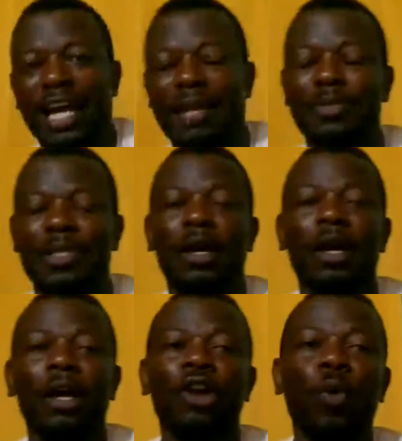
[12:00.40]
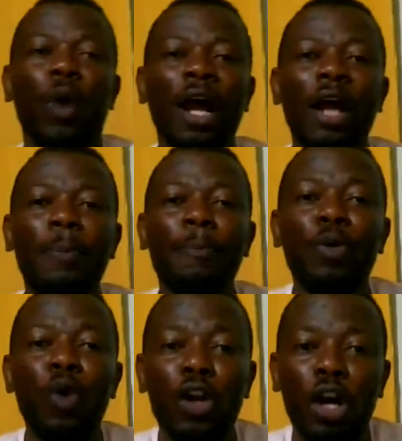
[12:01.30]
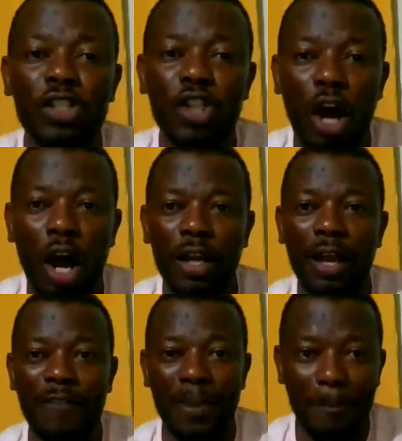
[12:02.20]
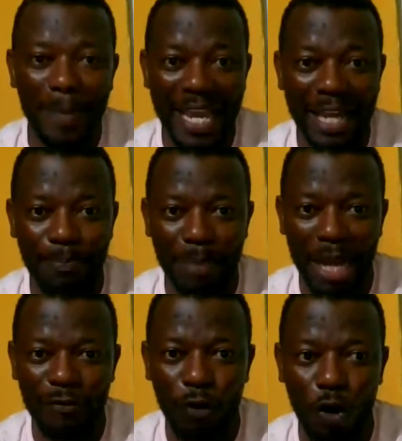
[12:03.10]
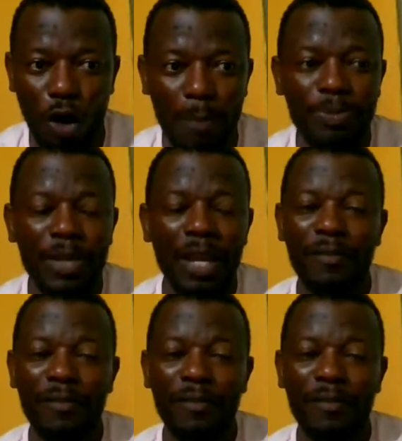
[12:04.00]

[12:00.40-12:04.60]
times. Now, what are the products on the paid platform?